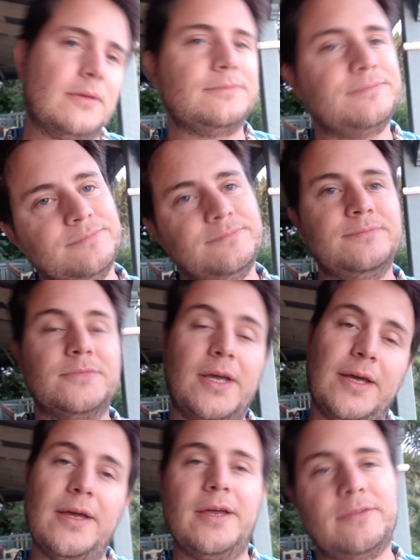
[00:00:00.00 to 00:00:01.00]
a killer
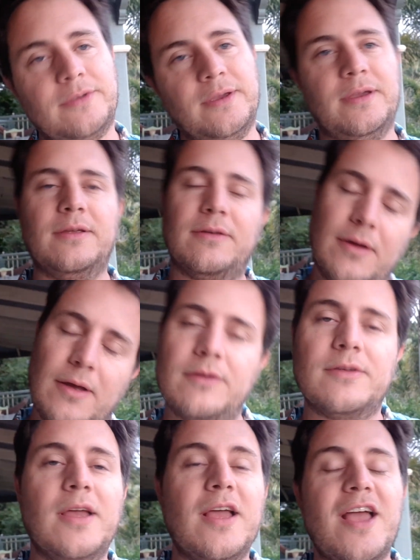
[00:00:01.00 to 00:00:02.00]
whale. Yes, yes,
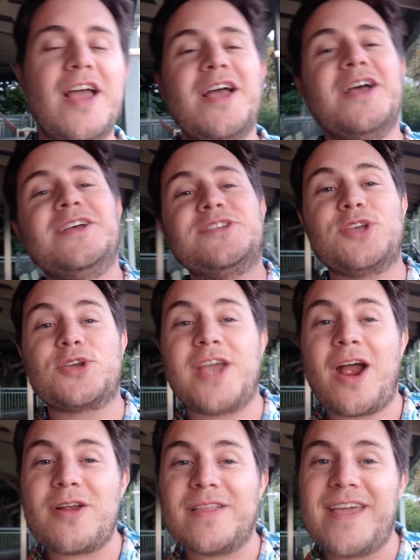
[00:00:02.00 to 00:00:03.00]
yes. So
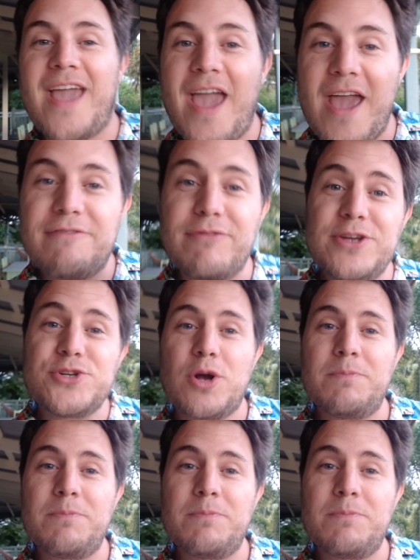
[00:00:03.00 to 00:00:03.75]
currently every drop